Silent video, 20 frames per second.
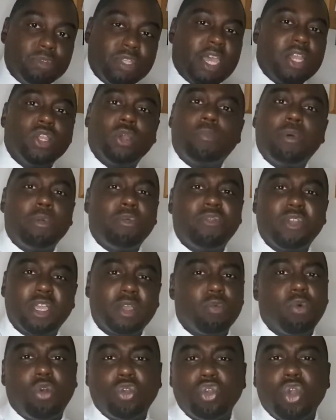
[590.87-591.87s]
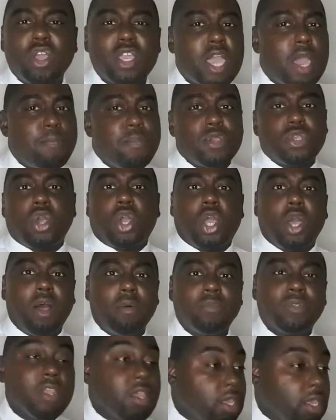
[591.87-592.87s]
And you're probably thinking, well, you're yapping your
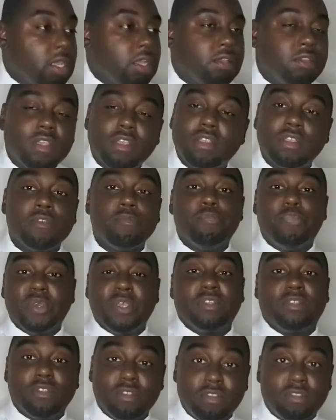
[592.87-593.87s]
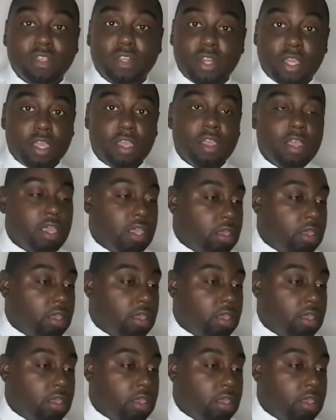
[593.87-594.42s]
gums. This is business, isn't it?